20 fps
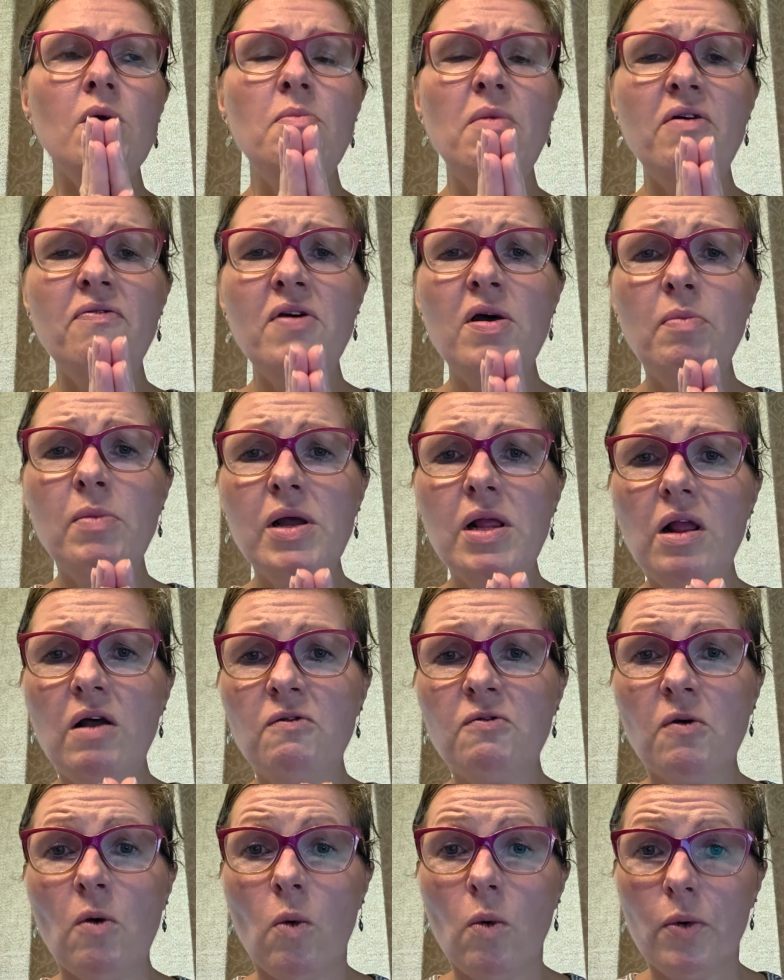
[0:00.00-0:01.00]
My family
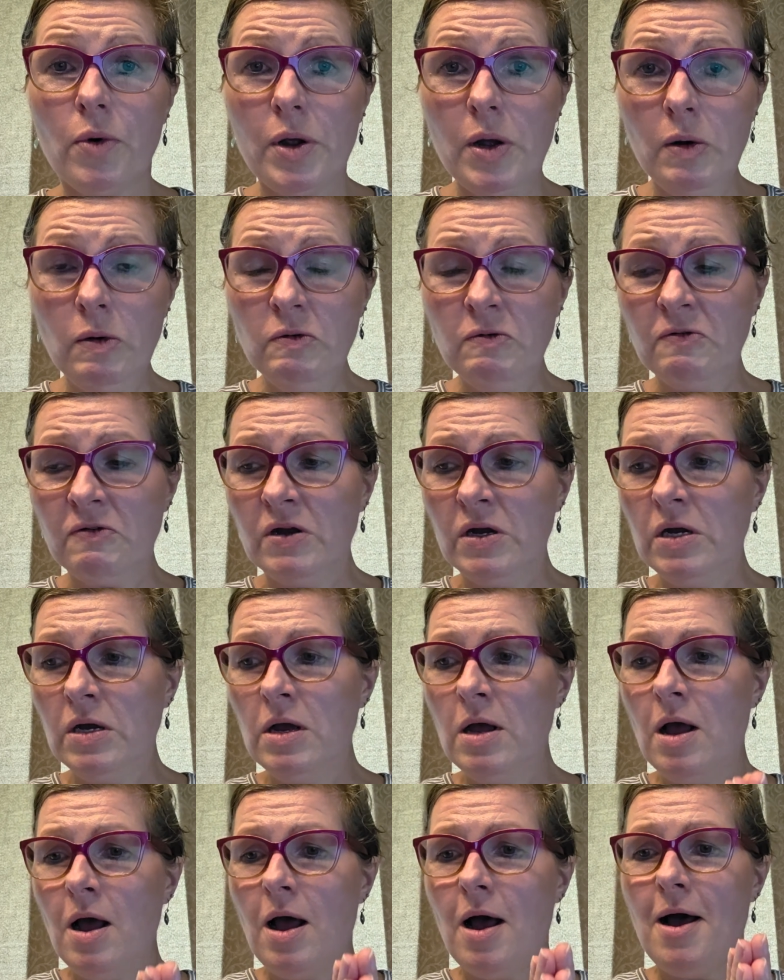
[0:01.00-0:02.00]
loves Oreos,
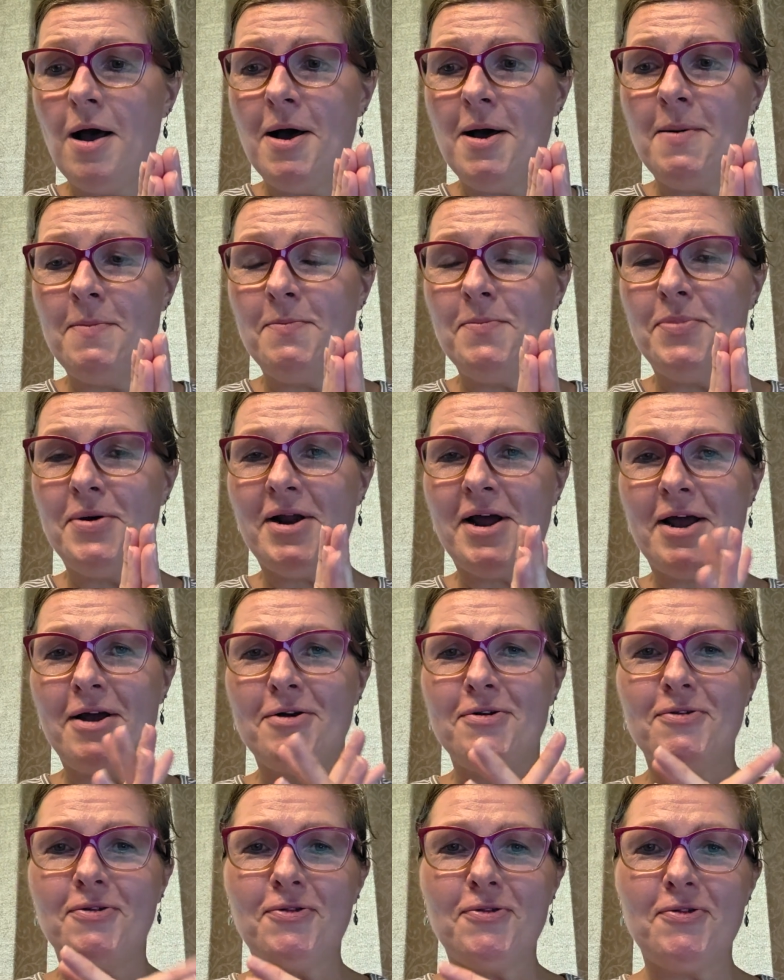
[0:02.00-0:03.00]
but I
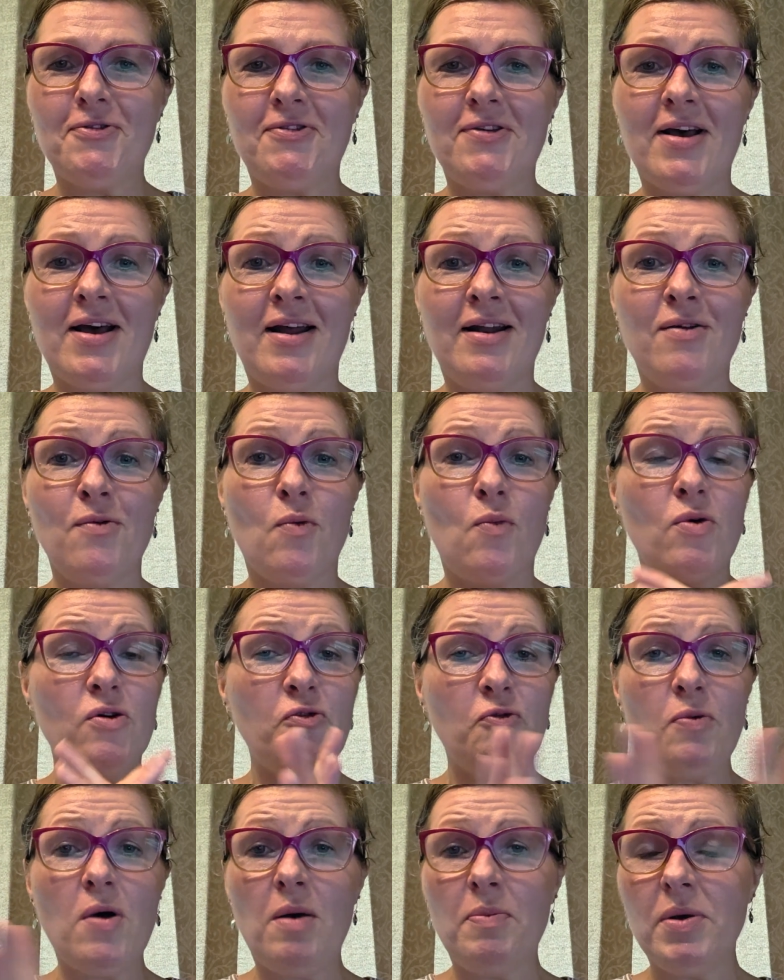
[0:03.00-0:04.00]
also said
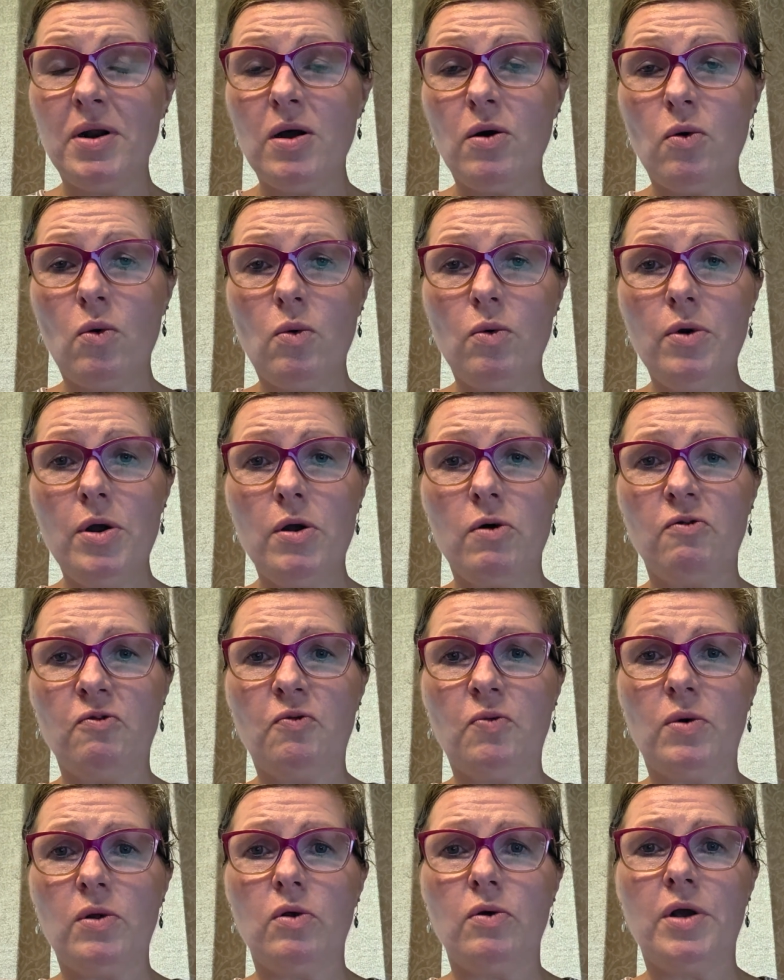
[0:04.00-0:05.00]
we're swapping out
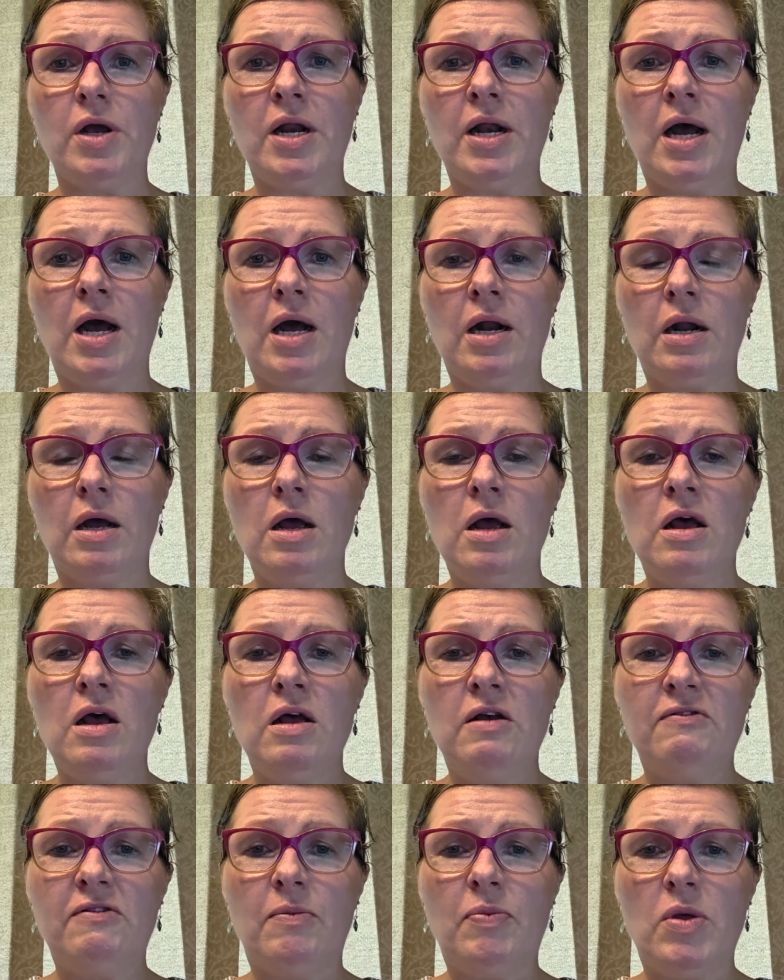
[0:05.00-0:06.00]
Oreos. We're looking at
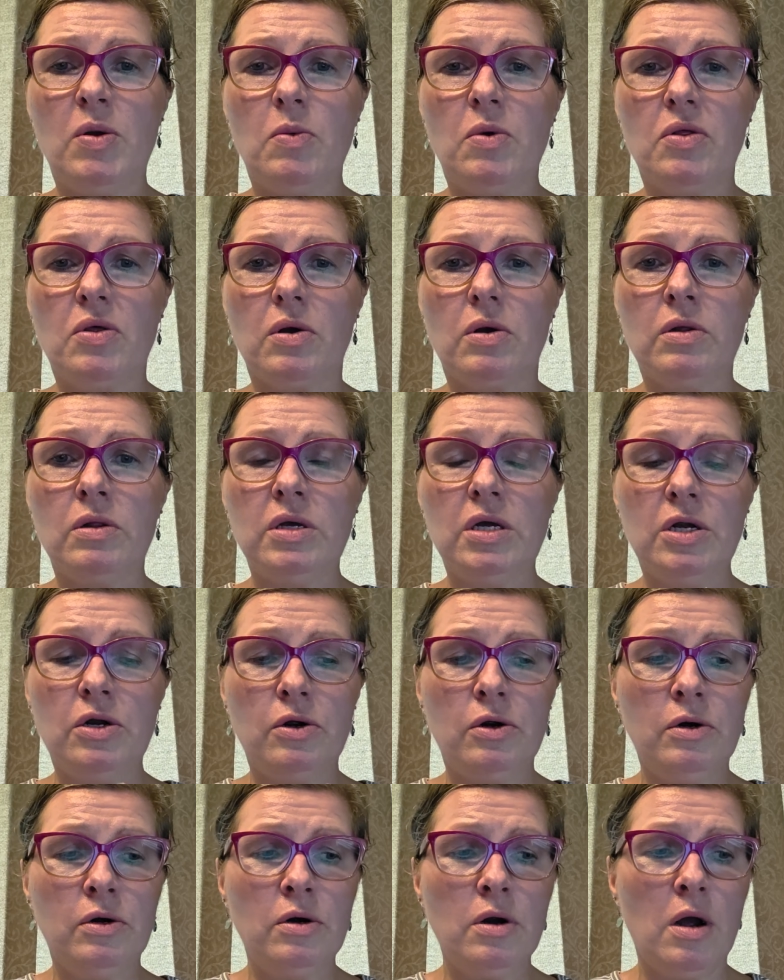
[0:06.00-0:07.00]
something with
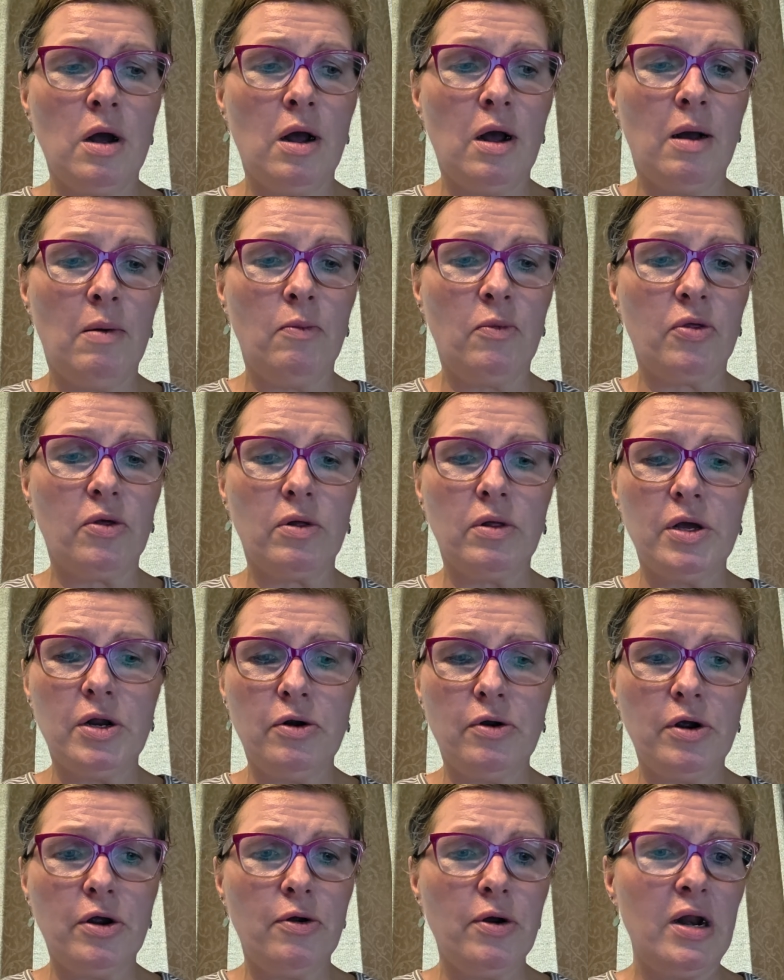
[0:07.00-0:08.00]
cleaner
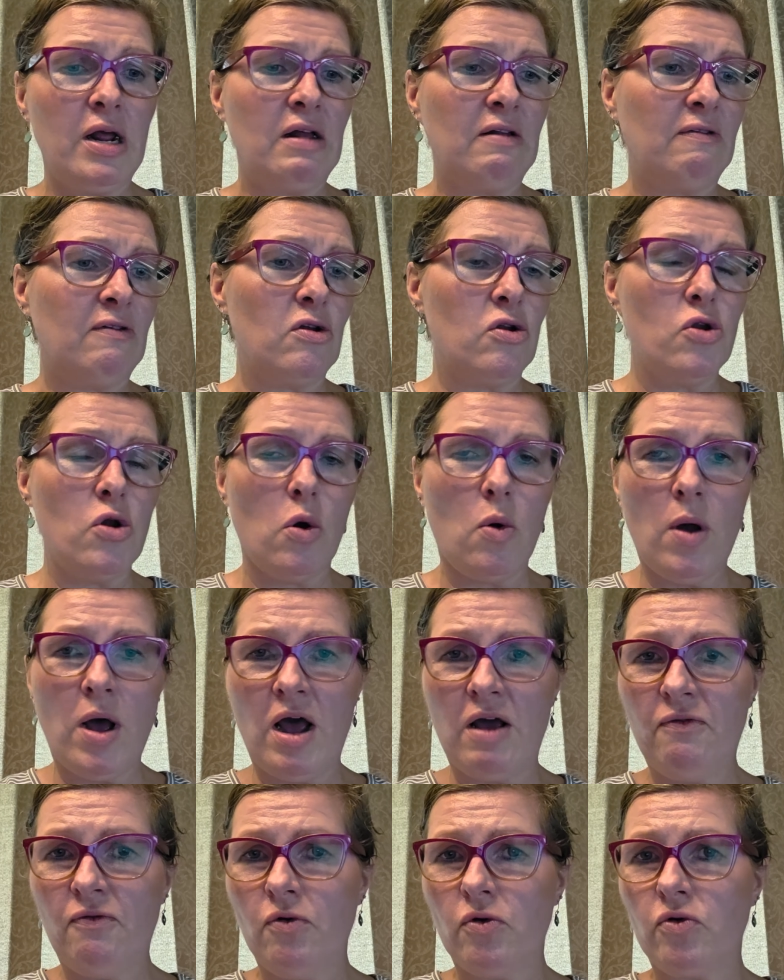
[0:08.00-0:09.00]
ingredients, no
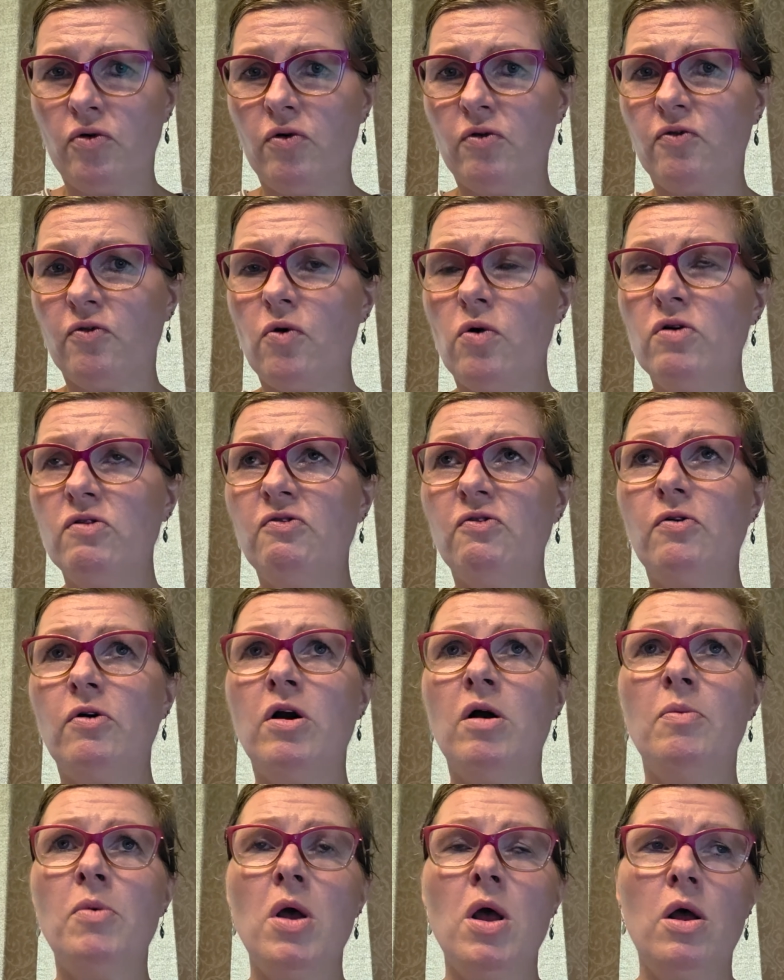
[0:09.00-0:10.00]
high fructose corn
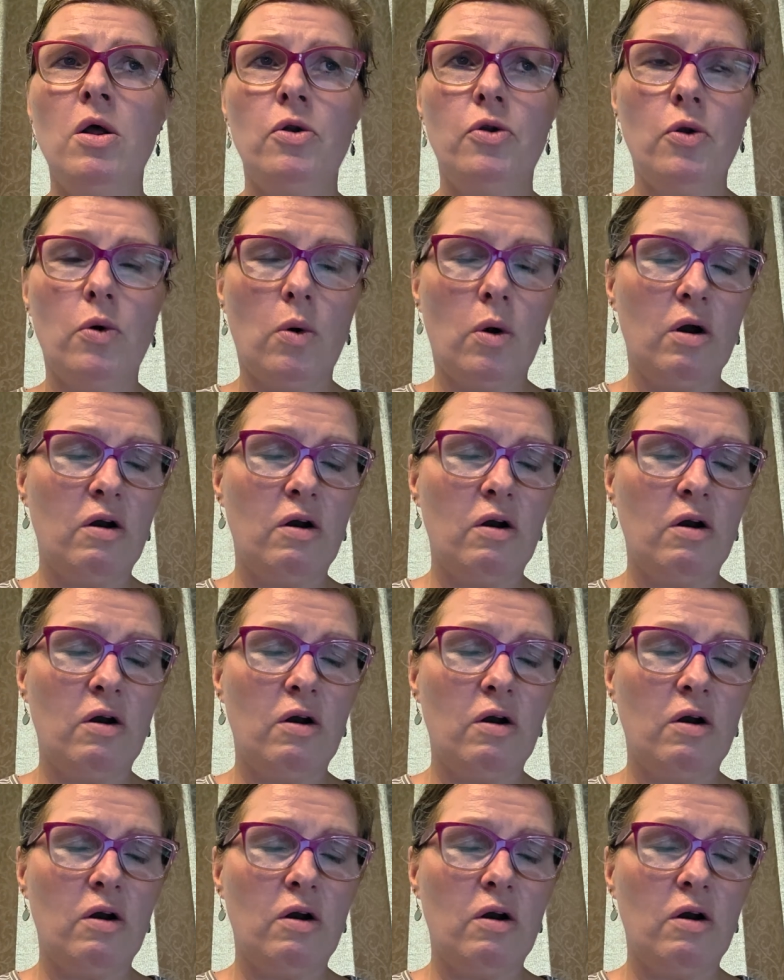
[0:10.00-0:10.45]
syrup, no